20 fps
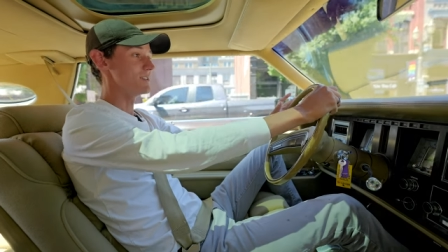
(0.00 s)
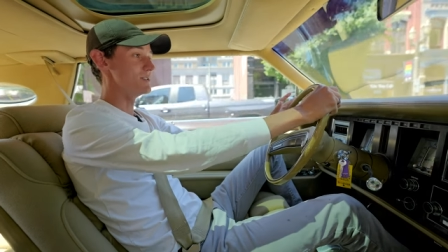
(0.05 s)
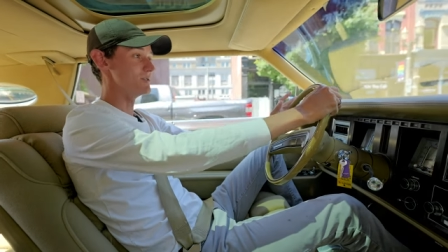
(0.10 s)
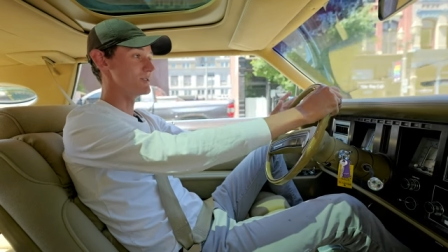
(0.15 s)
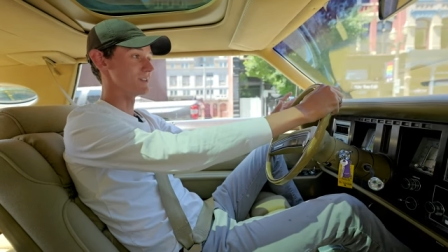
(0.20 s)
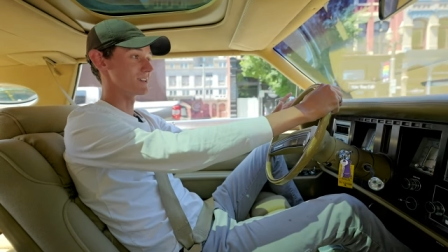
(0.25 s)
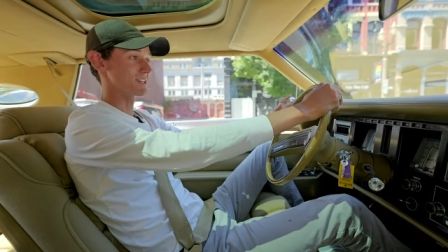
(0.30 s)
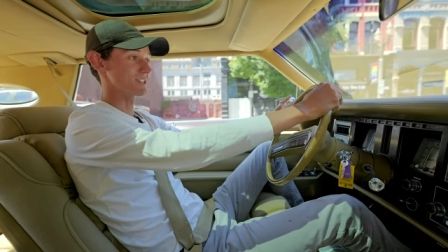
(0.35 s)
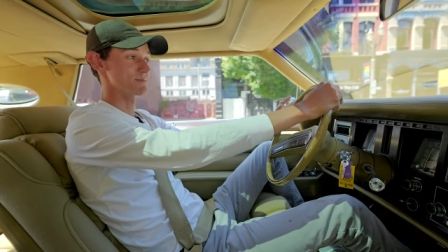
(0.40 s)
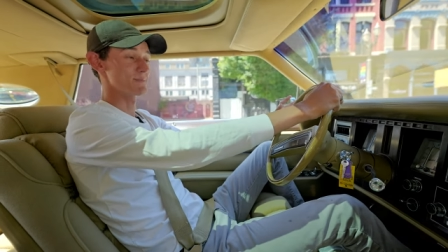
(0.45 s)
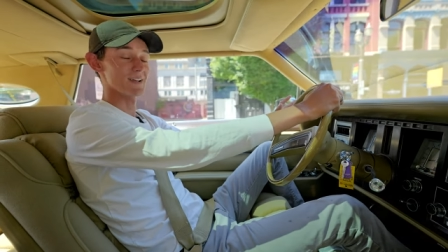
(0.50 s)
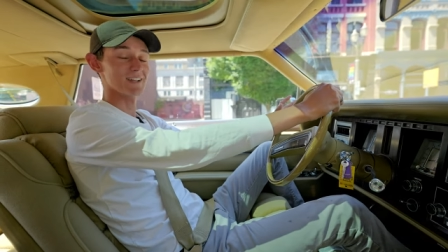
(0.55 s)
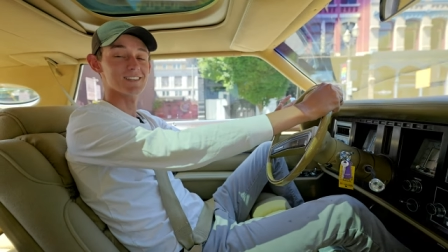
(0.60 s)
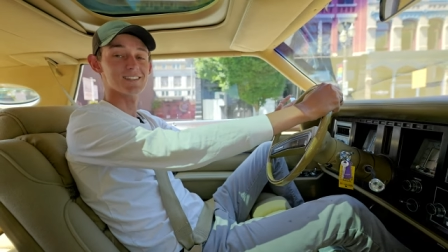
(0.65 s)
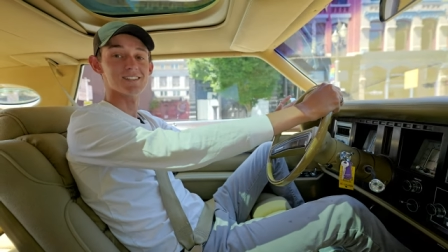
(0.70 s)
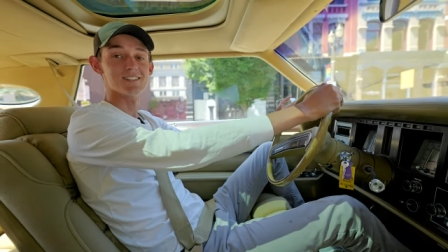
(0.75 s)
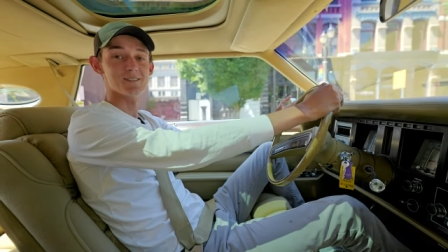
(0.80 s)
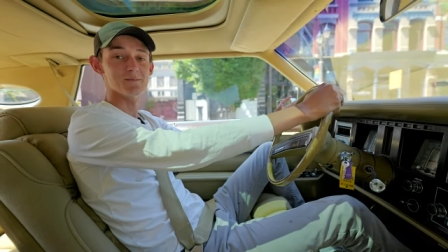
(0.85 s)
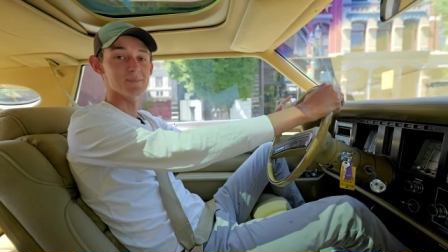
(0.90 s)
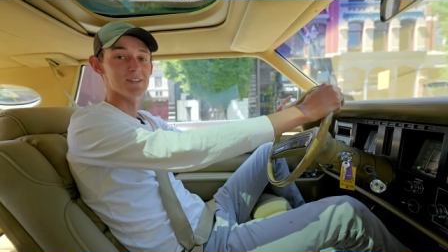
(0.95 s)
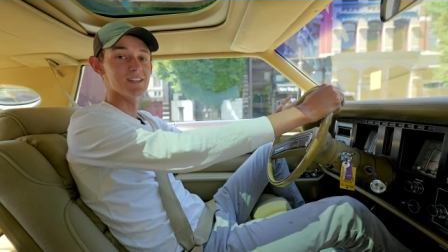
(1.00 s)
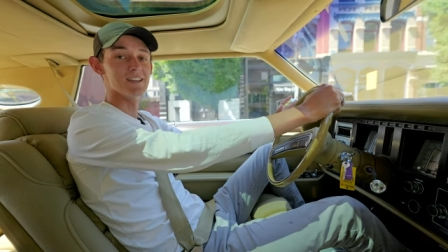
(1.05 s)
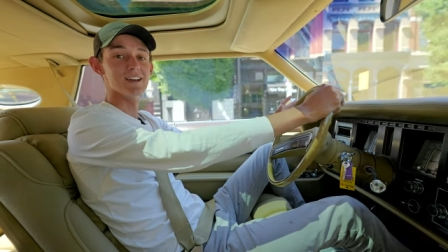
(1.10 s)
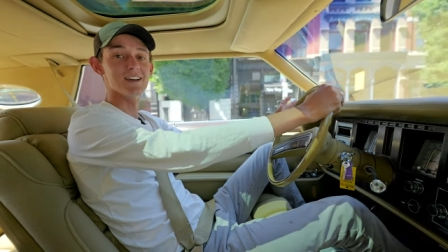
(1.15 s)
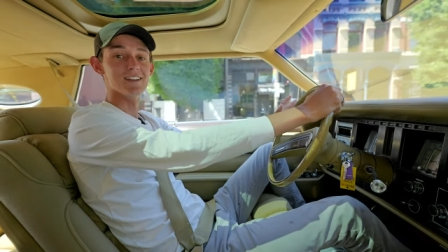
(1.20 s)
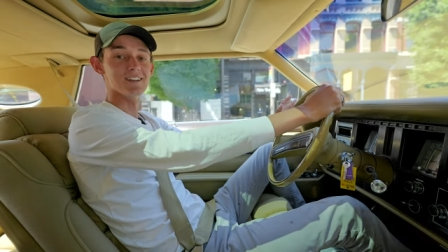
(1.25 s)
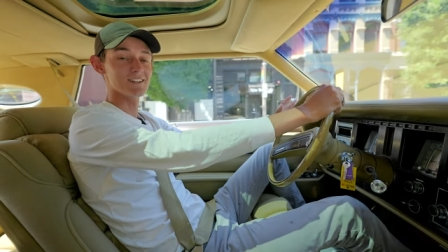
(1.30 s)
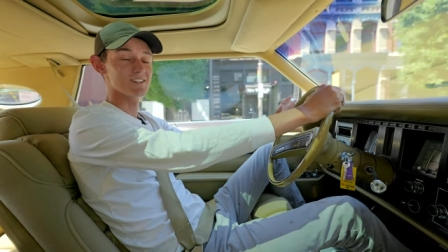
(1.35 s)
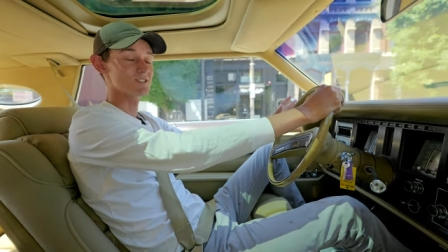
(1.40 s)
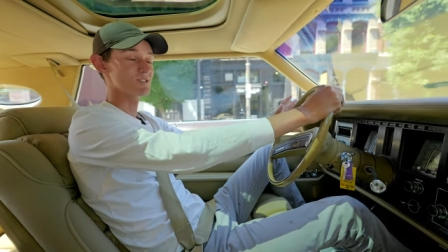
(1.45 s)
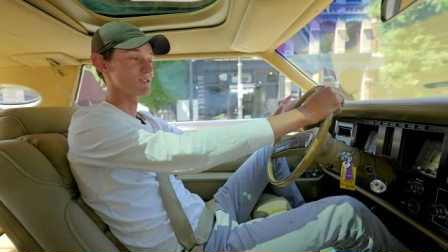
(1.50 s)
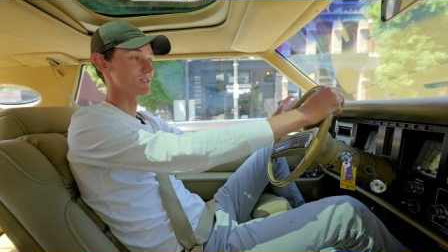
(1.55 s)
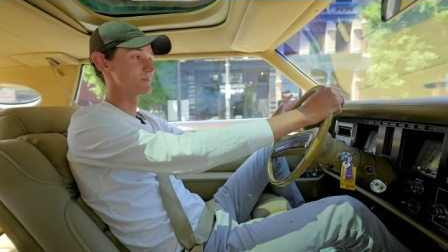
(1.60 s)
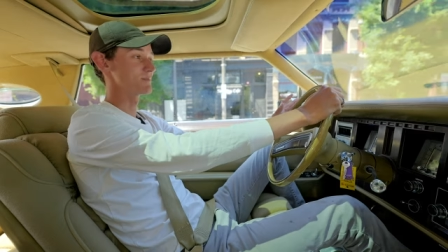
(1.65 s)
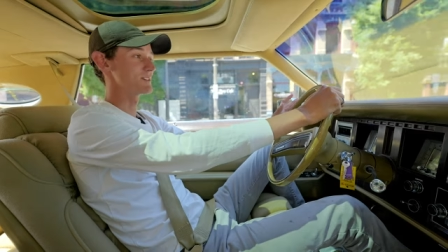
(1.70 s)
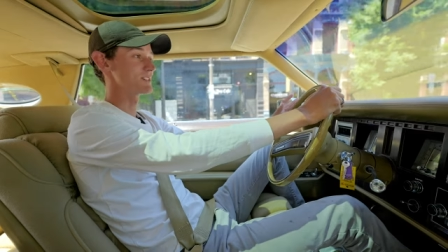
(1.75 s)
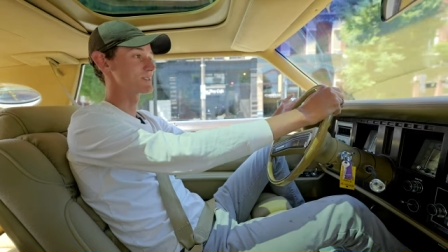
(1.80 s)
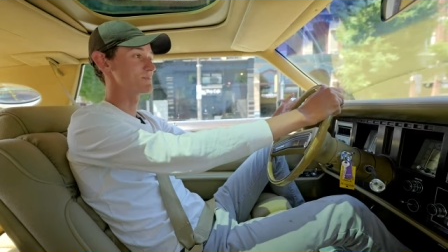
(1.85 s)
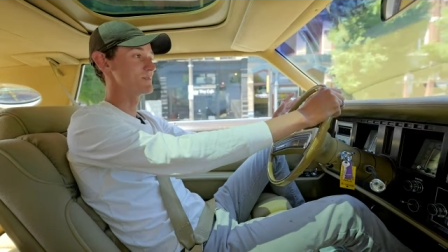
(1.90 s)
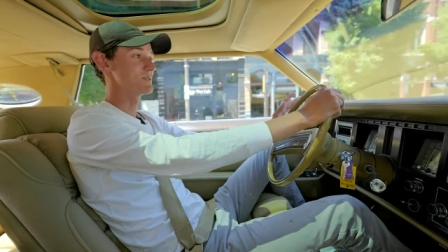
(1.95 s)
you would expect this to be an
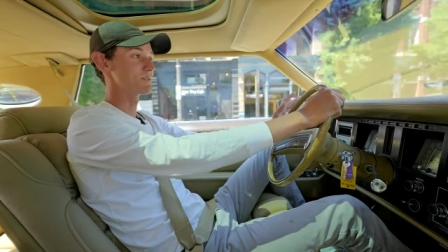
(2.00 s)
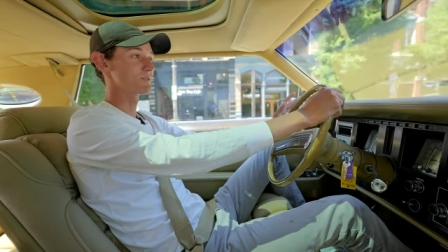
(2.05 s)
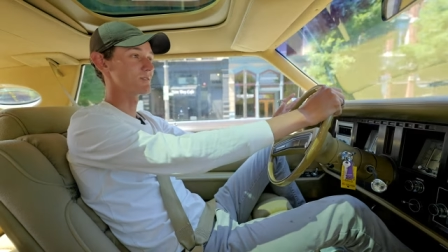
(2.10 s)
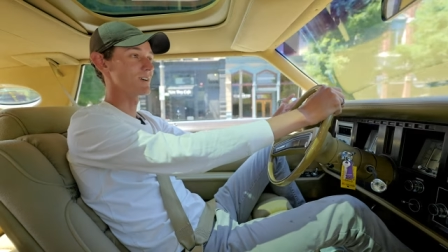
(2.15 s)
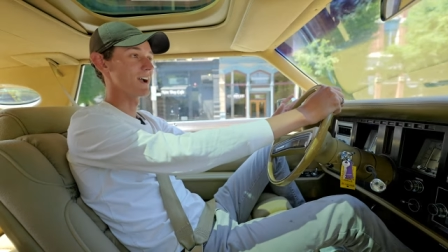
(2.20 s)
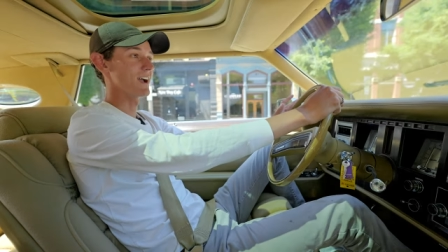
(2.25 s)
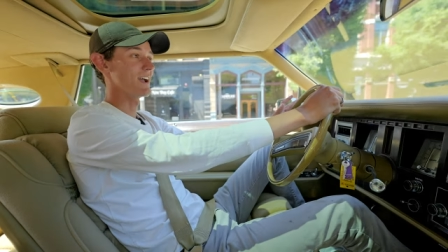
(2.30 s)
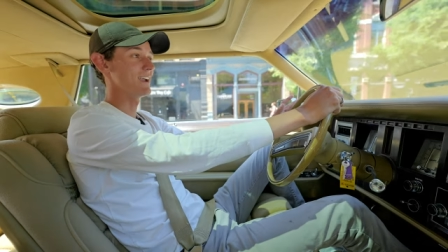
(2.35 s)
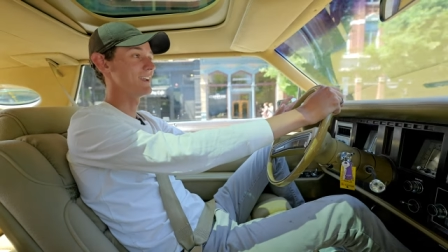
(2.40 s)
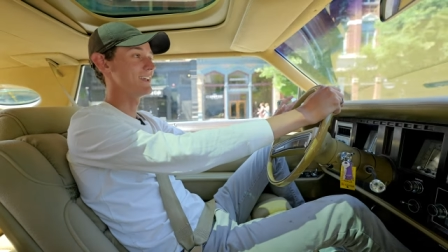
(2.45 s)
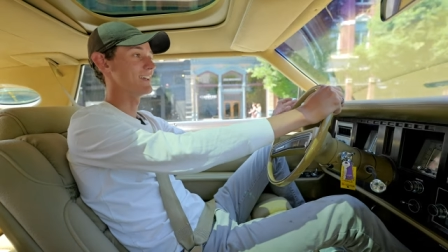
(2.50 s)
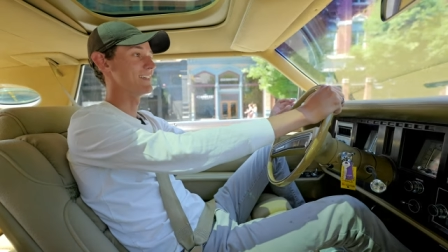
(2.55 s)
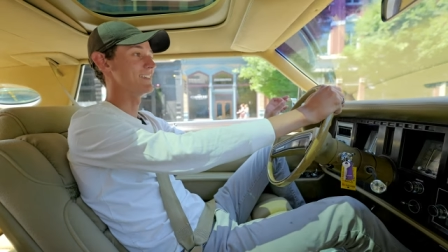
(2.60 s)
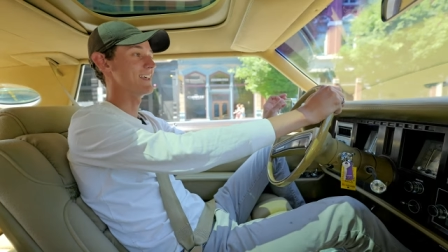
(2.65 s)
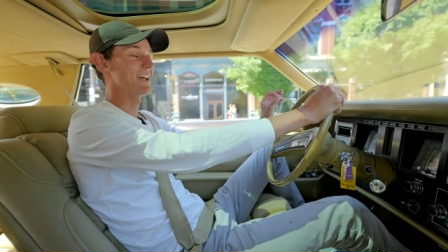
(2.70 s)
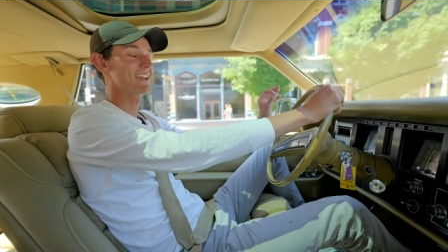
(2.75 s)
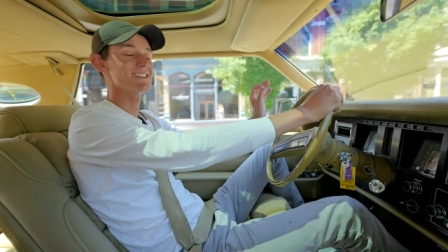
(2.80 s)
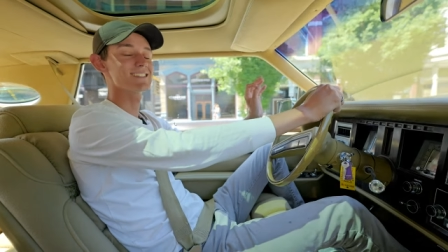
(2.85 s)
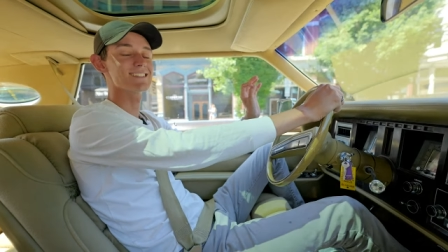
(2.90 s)
extremely smooth ride, and that